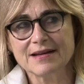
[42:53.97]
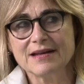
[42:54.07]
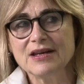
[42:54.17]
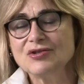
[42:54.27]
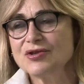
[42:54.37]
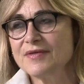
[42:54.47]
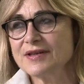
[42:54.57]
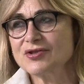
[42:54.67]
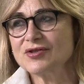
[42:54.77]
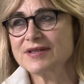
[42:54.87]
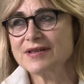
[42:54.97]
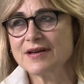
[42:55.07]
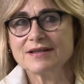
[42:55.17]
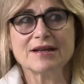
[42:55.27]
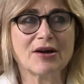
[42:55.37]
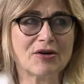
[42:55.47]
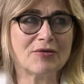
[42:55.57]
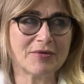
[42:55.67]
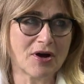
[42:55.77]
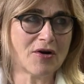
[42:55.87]
think each of us should start in our
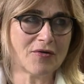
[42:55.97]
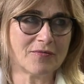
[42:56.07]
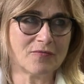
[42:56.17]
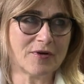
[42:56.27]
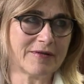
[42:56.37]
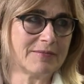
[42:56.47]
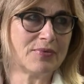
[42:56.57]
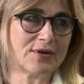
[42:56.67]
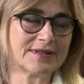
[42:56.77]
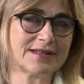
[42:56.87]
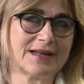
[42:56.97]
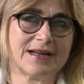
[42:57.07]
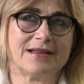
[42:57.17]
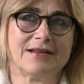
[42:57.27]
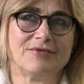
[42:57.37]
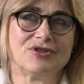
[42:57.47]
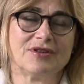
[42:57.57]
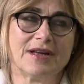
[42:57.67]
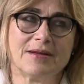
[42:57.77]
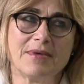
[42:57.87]
own home. We're in Boston. I think we
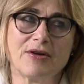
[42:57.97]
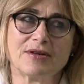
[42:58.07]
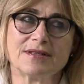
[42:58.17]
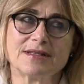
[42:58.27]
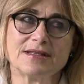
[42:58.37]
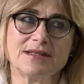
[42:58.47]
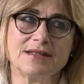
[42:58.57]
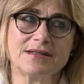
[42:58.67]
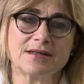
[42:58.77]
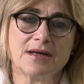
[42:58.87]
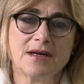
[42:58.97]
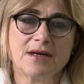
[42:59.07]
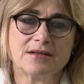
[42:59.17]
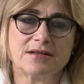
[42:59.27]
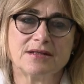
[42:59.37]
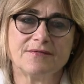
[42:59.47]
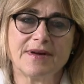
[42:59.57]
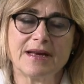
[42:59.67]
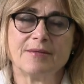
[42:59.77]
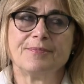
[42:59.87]
should get American cities to
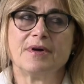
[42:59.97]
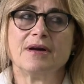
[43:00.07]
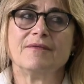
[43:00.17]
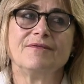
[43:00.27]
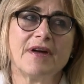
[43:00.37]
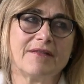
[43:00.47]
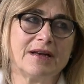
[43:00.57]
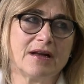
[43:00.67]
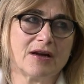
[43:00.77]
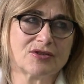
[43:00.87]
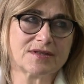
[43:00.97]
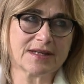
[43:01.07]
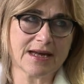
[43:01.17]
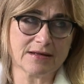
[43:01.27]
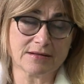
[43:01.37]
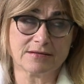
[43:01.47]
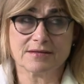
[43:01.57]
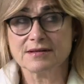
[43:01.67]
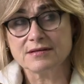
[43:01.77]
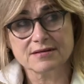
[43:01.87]
develop a very
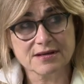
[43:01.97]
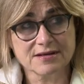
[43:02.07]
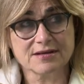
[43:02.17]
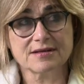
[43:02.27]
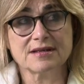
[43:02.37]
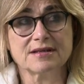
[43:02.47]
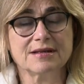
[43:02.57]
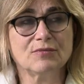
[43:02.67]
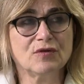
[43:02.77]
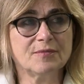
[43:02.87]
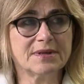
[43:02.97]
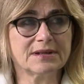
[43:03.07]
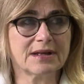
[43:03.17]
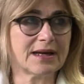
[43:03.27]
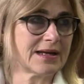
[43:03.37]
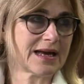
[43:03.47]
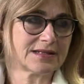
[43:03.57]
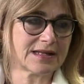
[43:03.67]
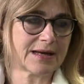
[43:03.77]
large-scale sister city movement like has